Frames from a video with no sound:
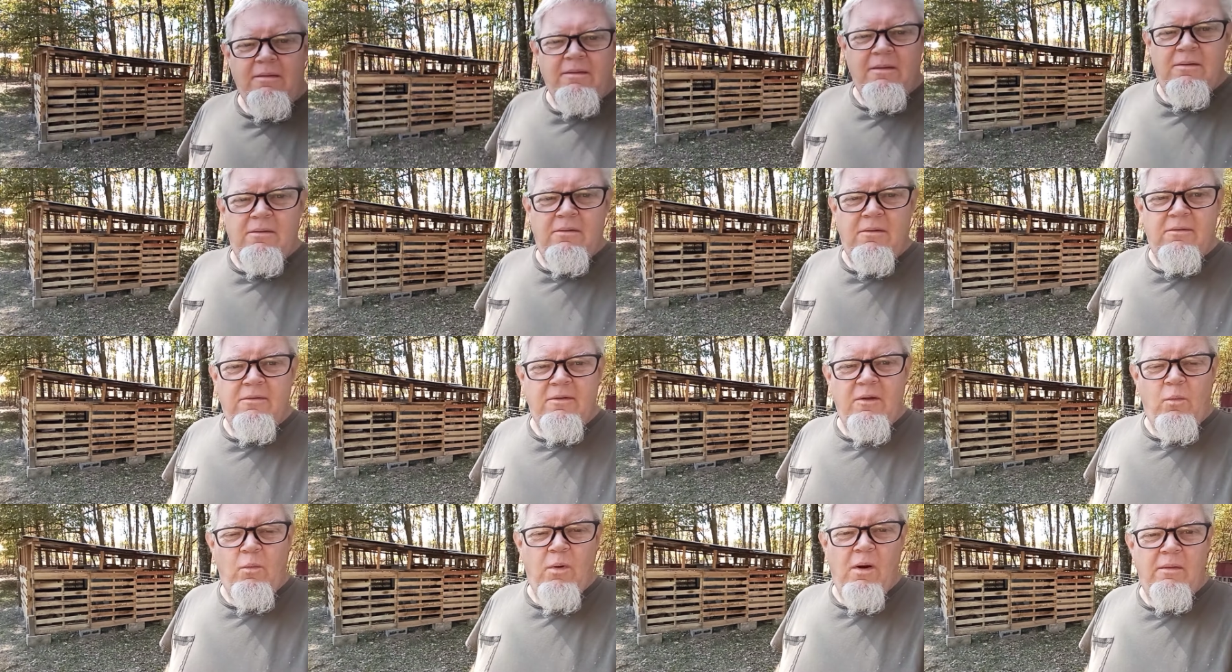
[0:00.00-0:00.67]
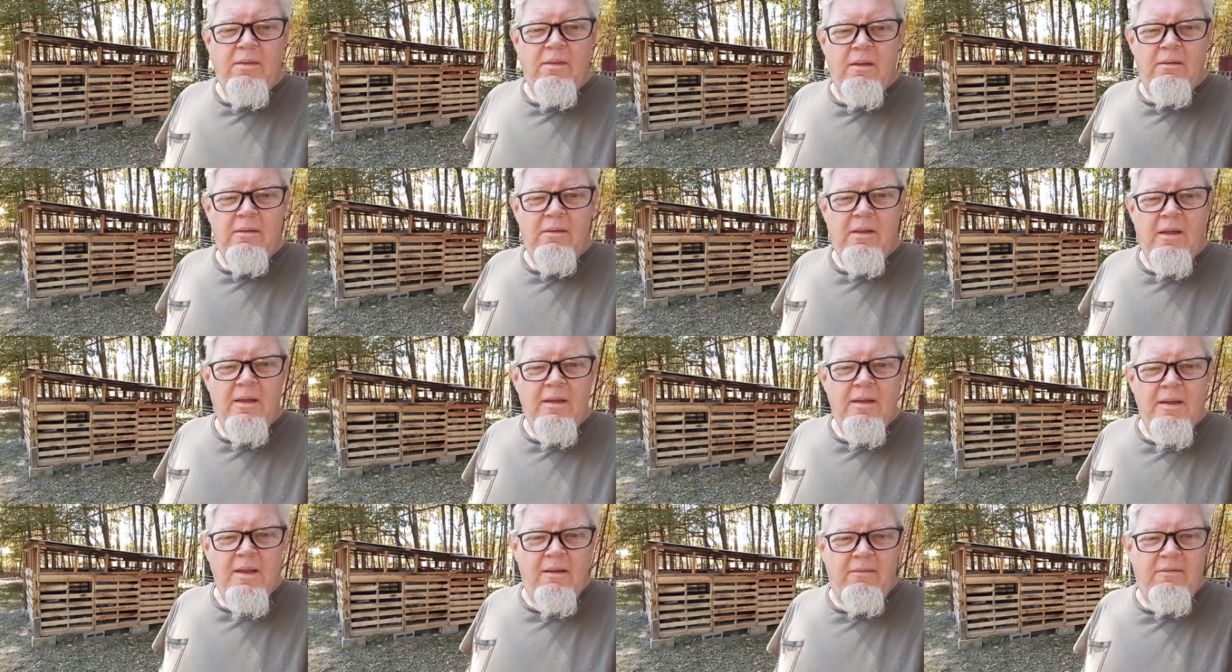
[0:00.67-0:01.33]
You see what that
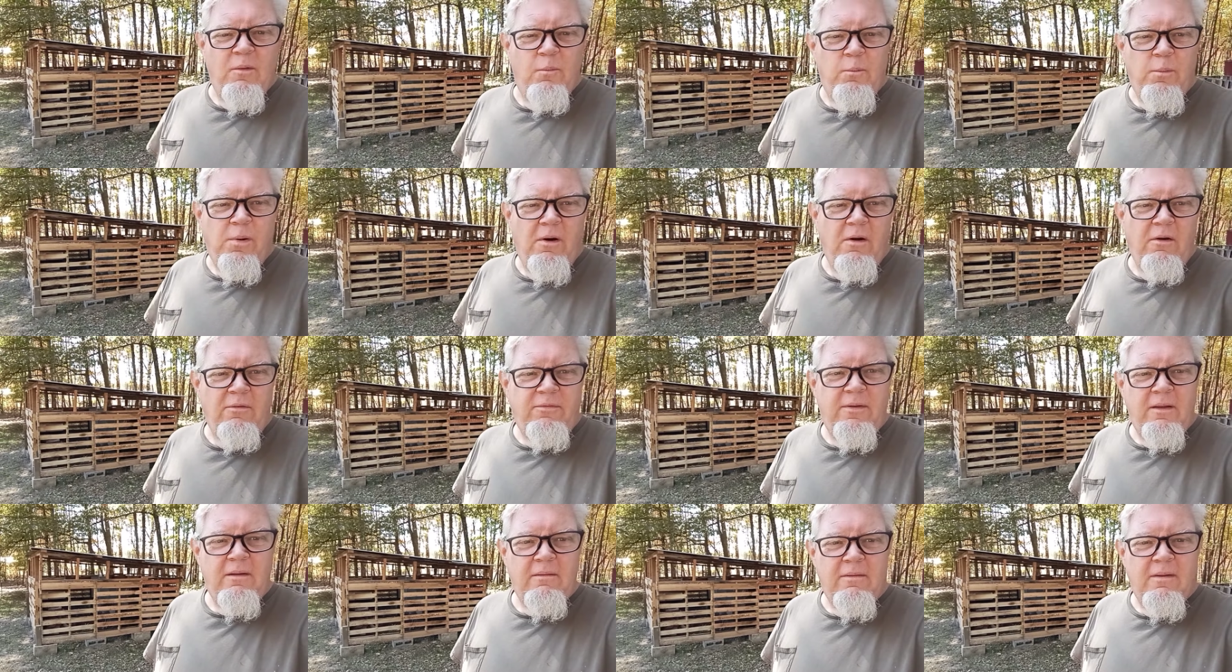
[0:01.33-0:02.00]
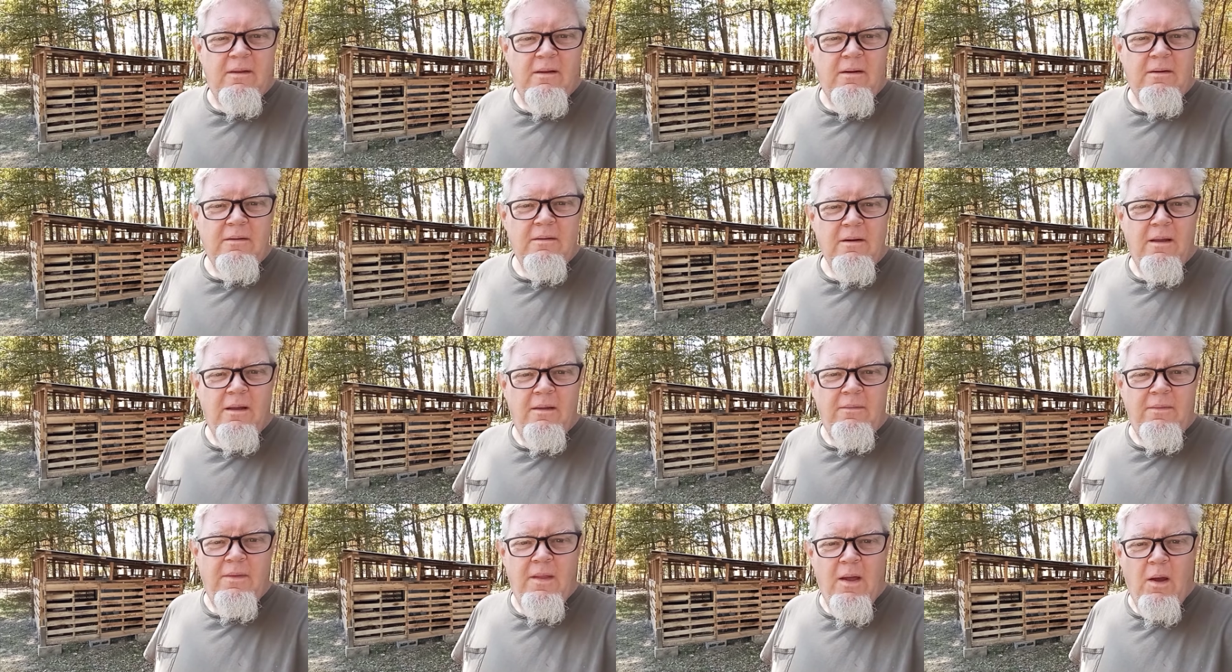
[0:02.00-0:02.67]
is. It perfect?
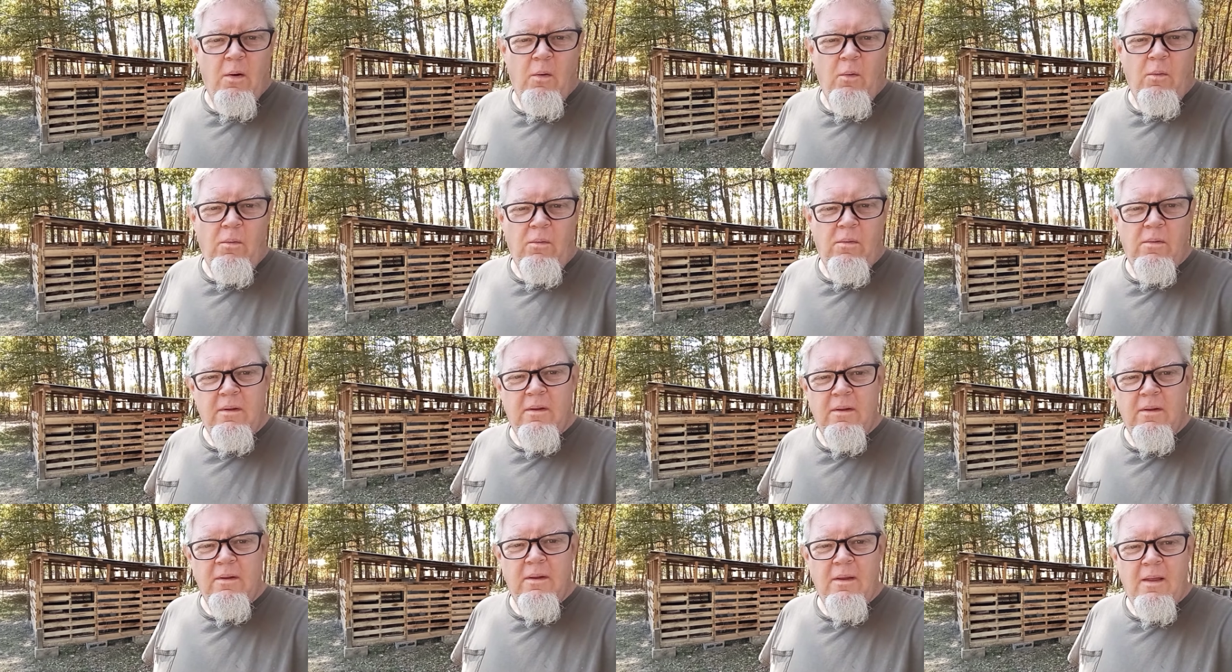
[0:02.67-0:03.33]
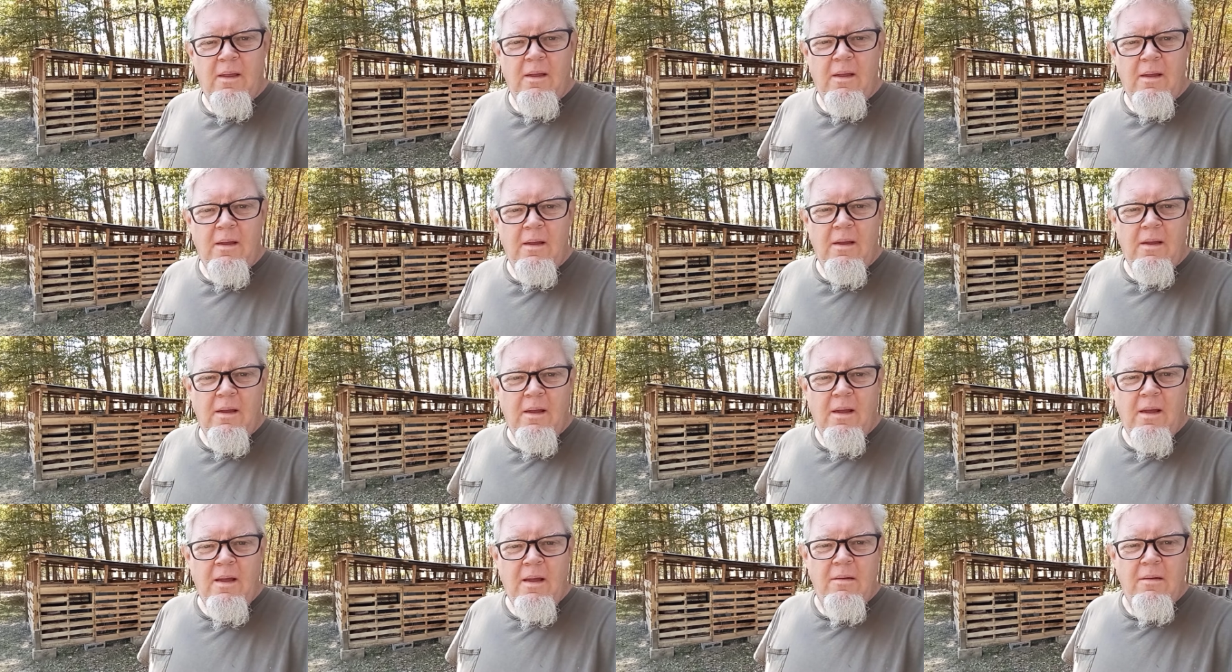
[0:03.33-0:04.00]
No.
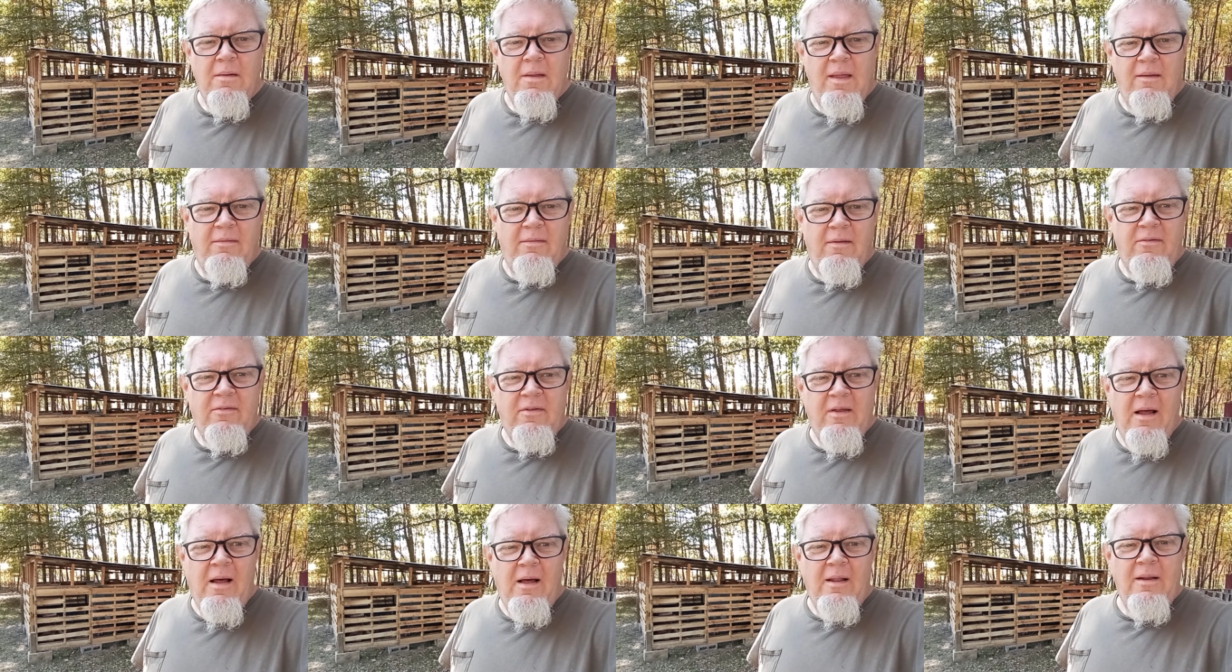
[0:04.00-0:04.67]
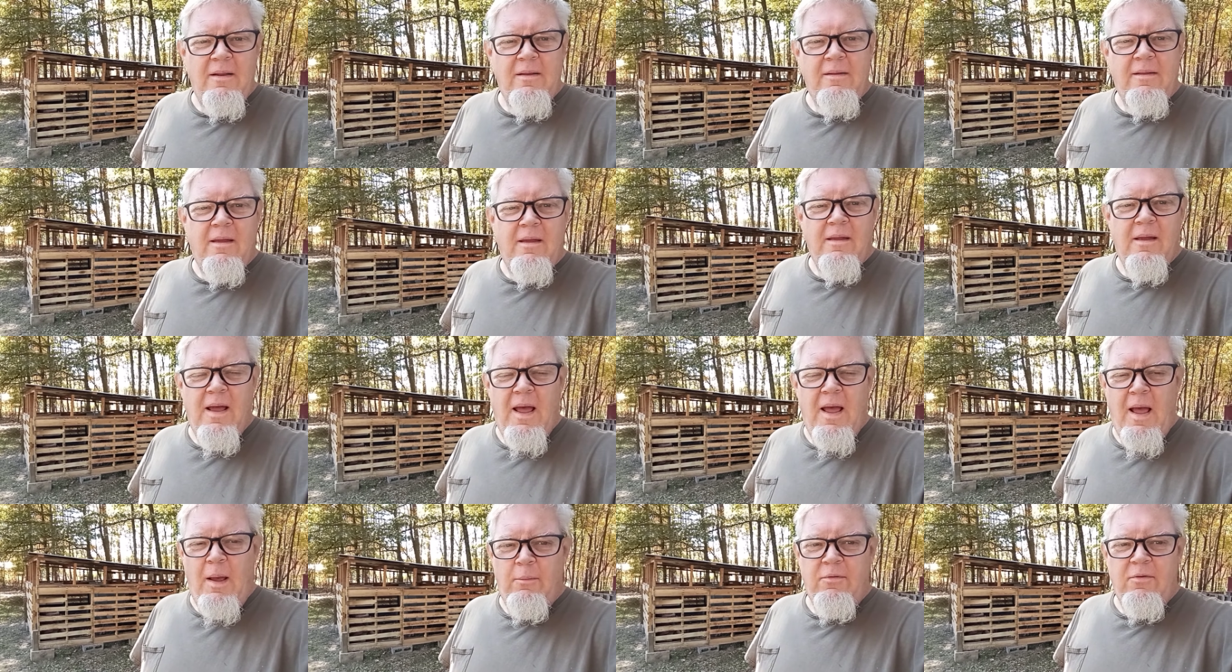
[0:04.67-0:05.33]
Is it solid?
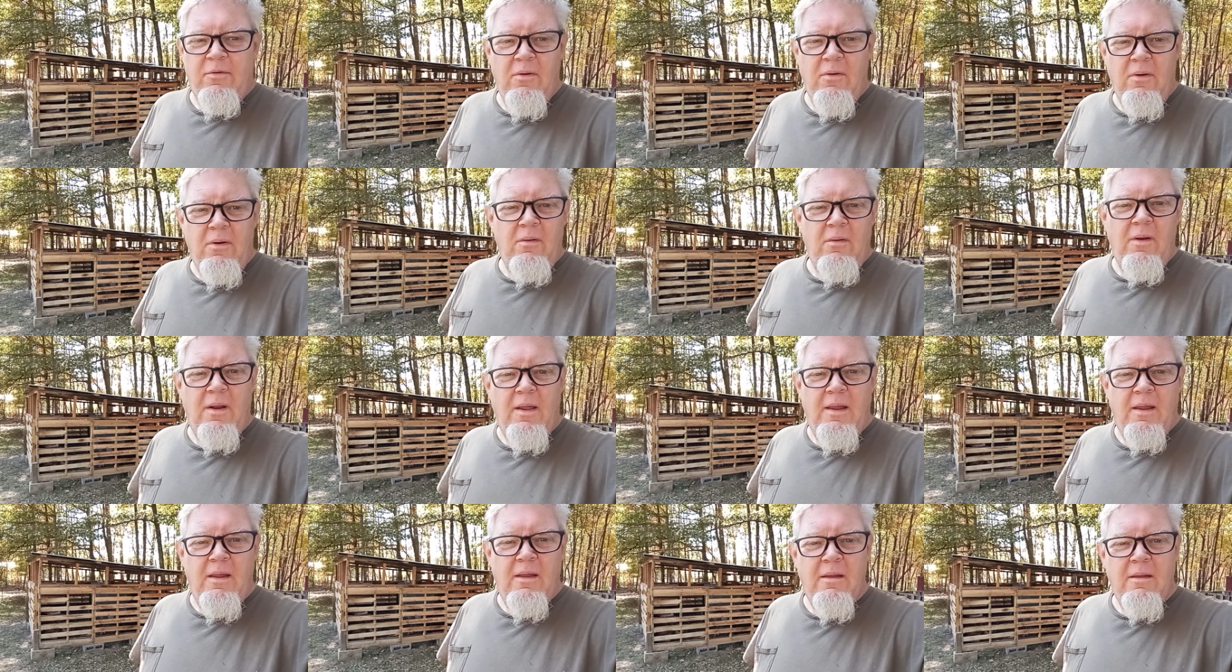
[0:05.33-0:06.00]
Absolutely.